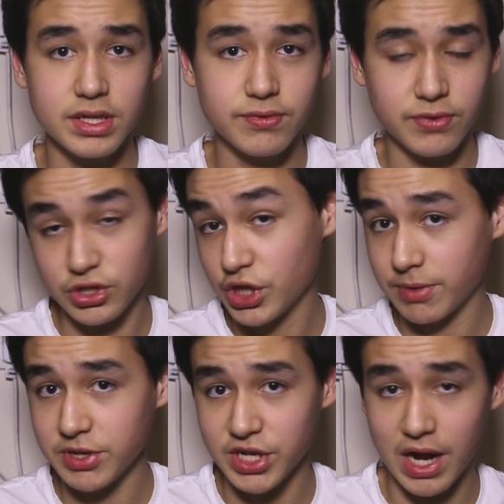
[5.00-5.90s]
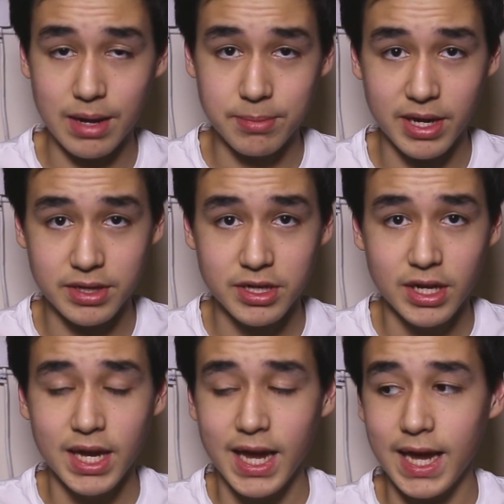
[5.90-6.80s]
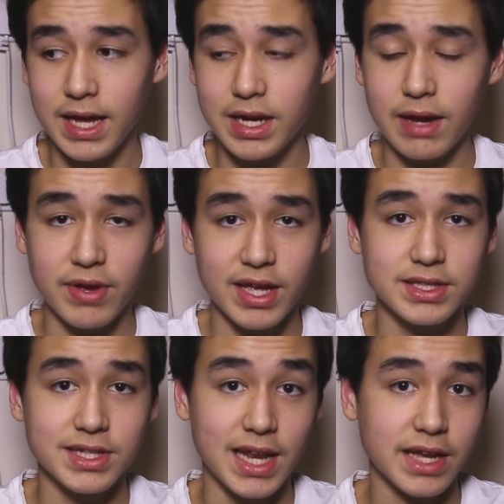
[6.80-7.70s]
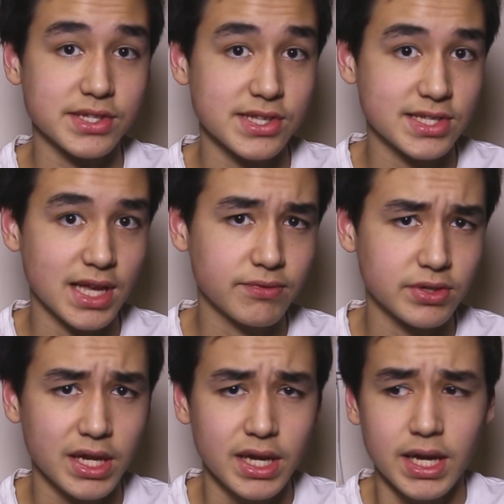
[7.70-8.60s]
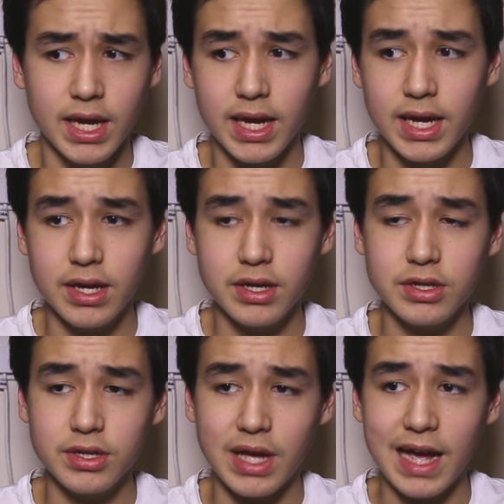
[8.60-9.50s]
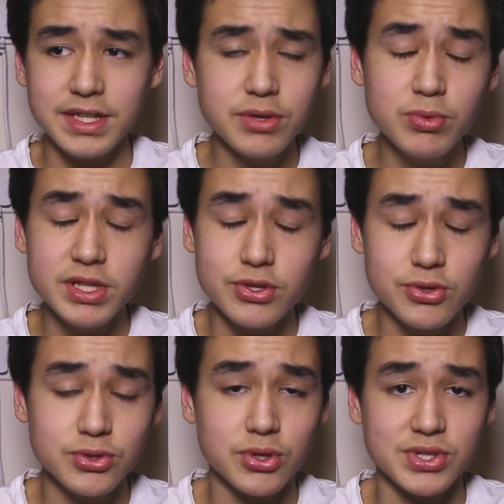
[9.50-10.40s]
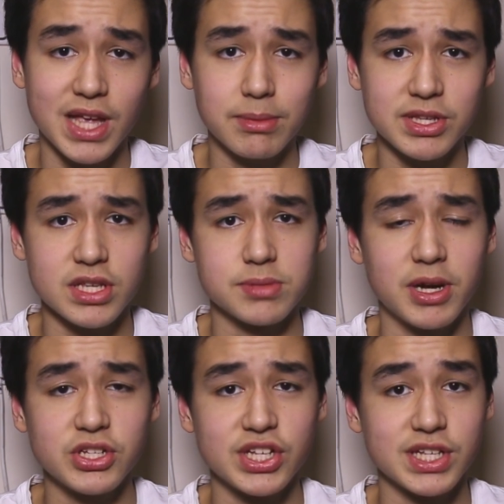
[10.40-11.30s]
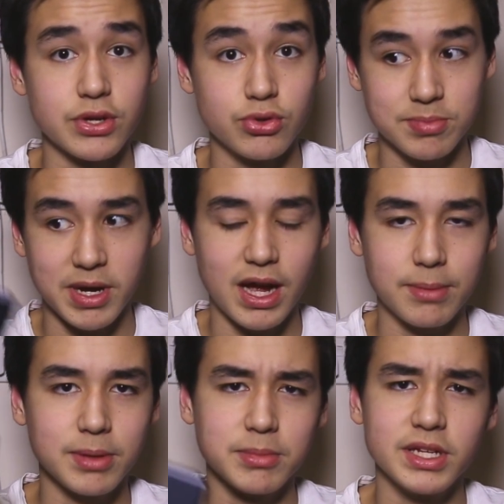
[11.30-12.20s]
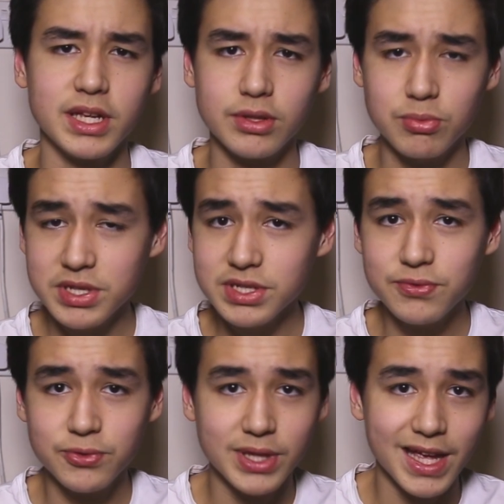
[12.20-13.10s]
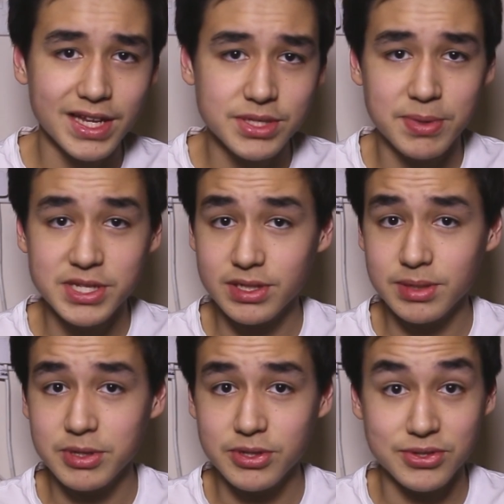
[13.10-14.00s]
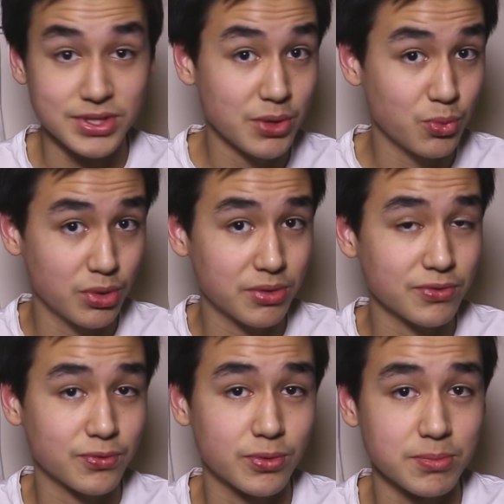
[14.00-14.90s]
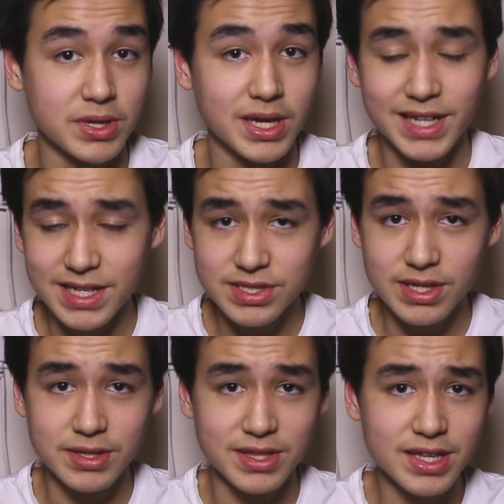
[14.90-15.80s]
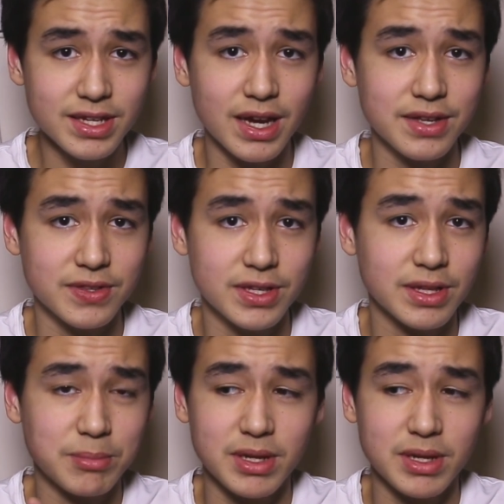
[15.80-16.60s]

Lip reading: the first generation iPad and I've had the Nexus 7, and I didn't really use those tablets as much as I used my iPad mini, and the reason for that is basically because they weren't for me. And that's a thing I think that